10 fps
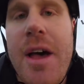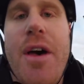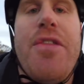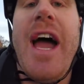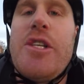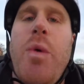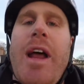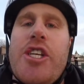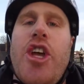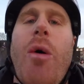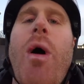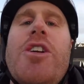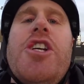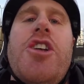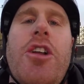that is where the
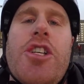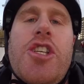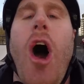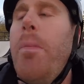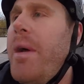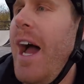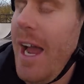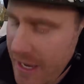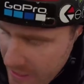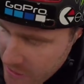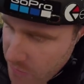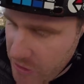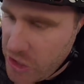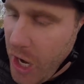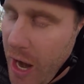stopwatch is going to stop, okay? So we're going to
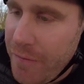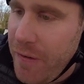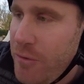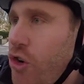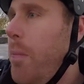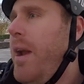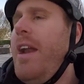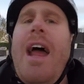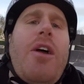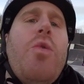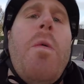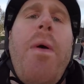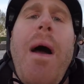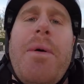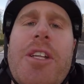start it from dropping in that quarter
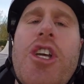pipe at the